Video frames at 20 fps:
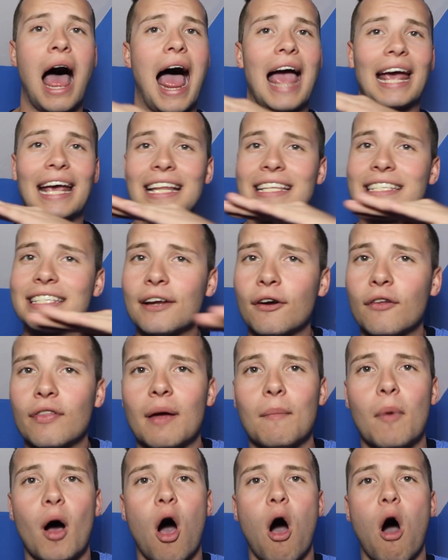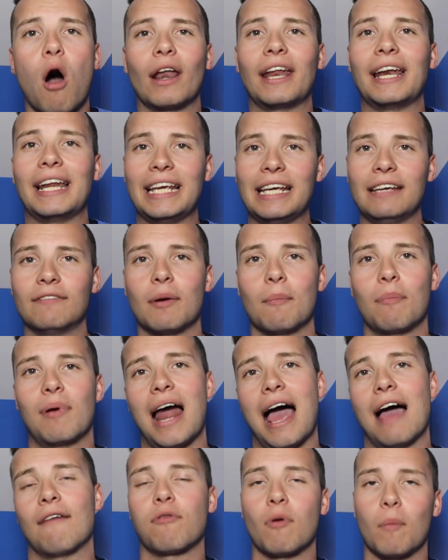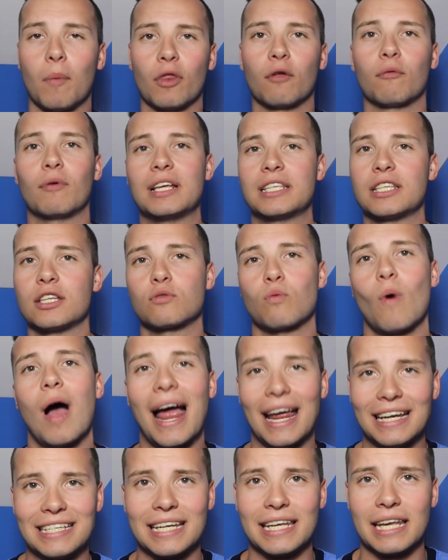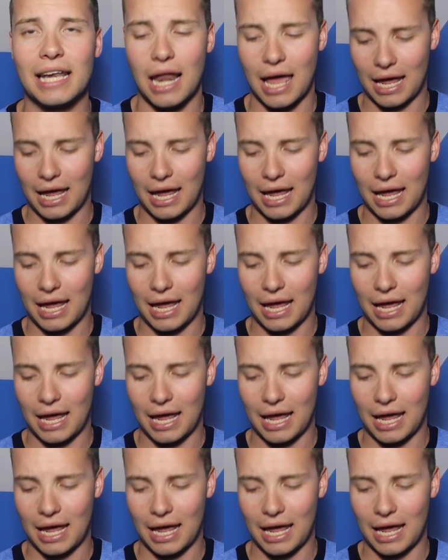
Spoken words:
I consider them all an even platform on the reasons why I didn't